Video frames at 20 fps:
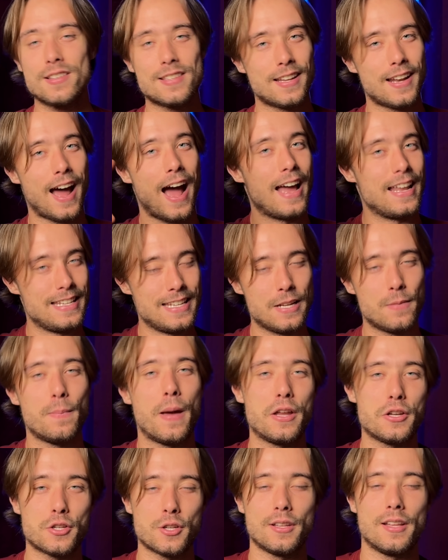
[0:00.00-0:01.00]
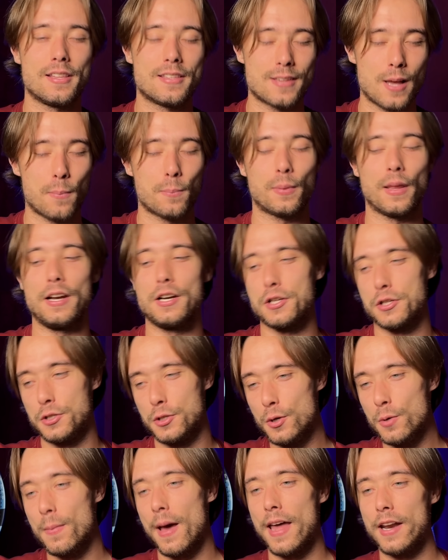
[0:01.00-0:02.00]
and I did mention that some players
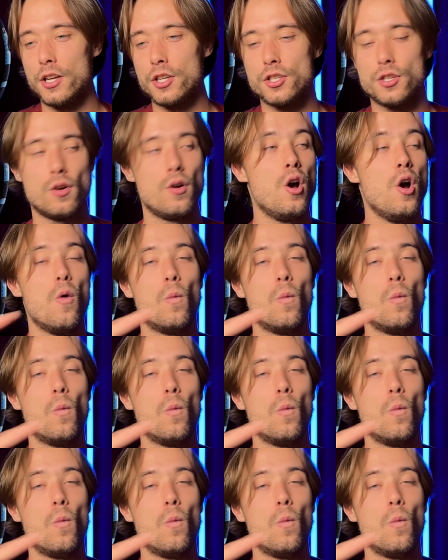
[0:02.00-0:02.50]
do manage to.